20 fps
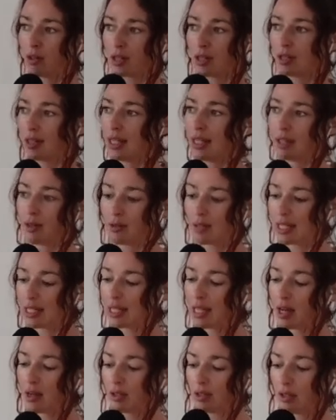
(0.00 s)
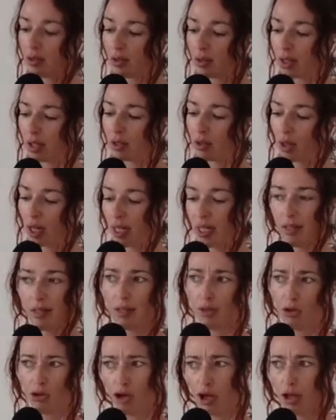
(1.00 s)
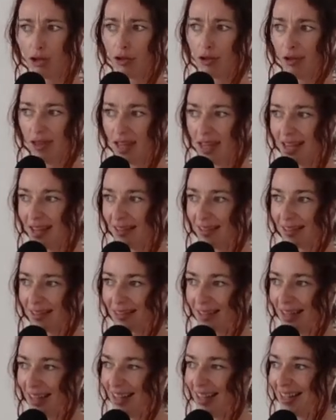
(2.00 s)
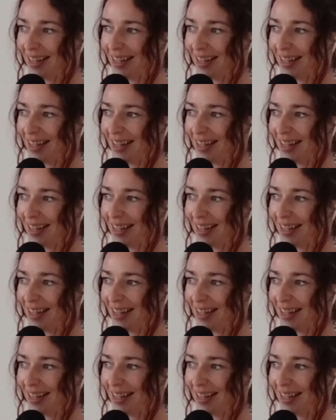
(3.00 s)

or you're like, you sit down and you start trying to like structure things